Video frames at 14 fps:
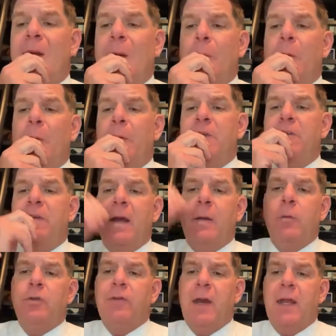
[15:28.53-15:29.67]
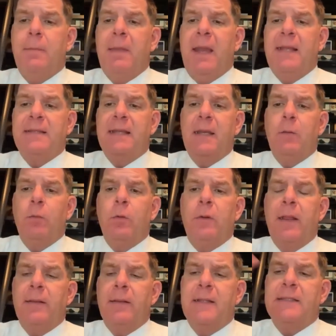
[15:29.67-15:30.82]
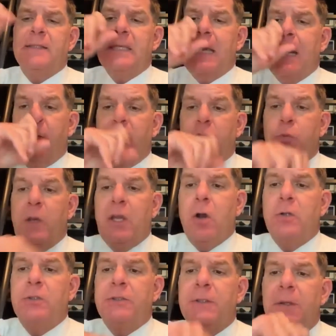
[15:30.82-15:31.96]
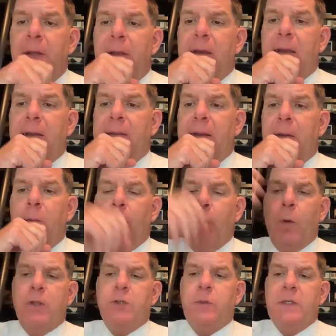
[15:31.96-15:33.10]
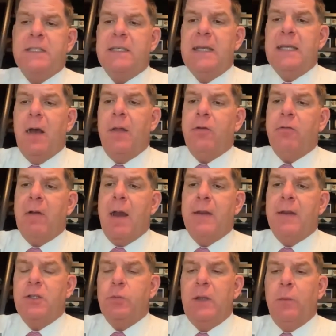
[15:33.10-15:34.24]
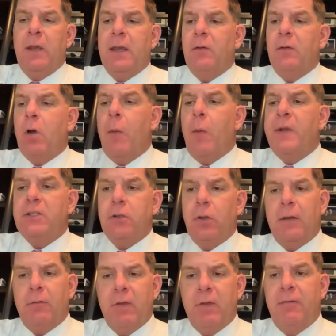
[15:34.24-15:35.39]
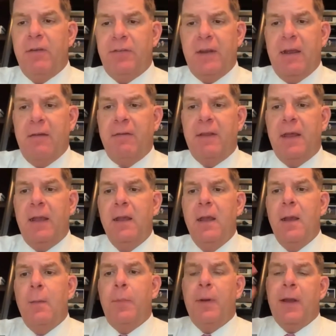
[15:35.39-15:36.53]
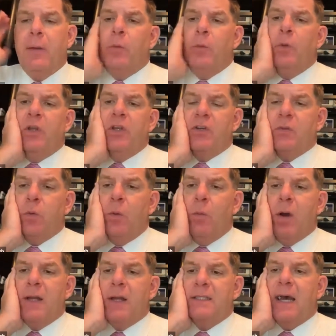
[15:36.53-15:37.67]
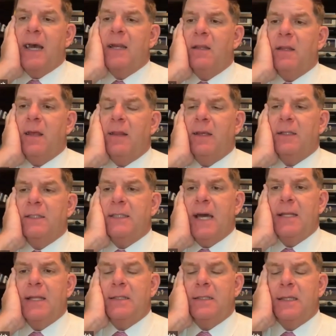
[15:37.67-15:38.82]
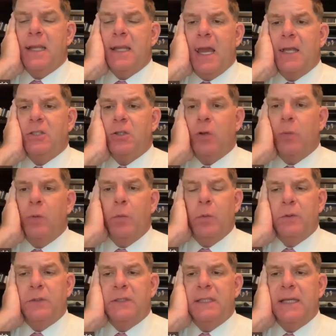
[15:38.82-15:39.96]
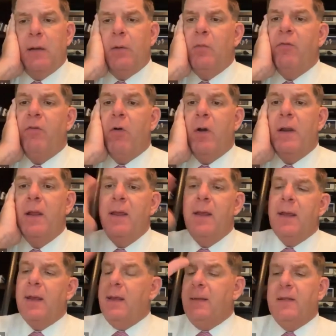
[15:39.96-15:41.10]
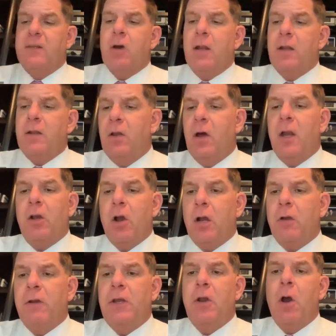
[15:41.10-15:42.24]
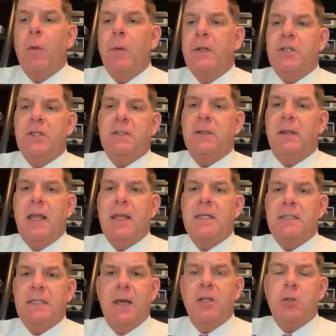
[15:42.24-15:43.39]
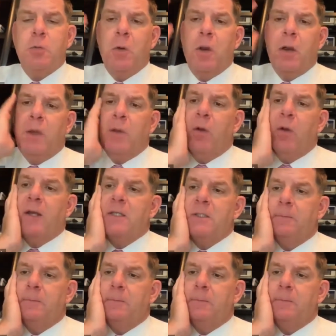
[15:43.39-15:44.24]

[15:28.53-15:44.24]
We're trying to maintain it. Let's see how this week goes. And then once we see how the crowd is, we can always look and revisit everything. But we want to start it. I think it started today, so we'll see how we move forward. It's not a concrete no. It's just let us see how this week works.